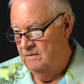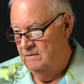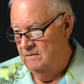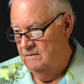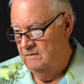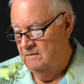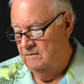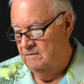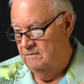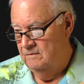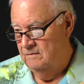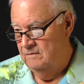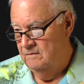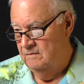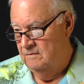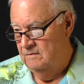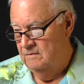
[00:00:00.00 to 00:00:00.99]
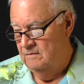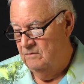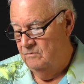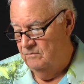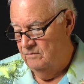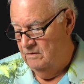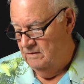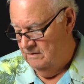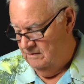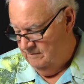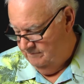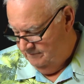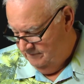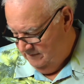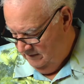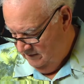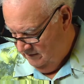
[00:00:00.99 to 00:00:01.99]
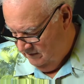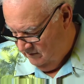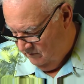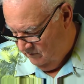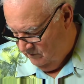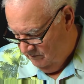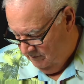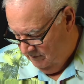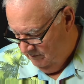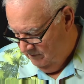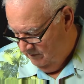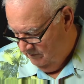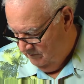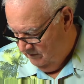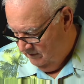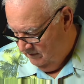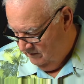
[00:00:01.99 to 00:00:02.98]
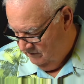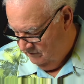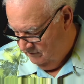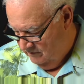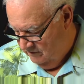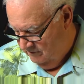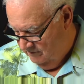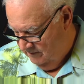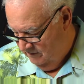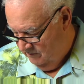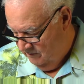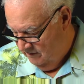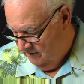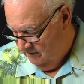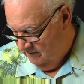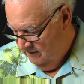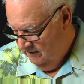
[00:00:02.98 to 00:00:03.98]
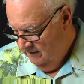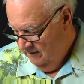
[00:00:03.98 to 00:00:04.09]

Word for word: uh, on, uh, good Lord, memory doesn't serve me well,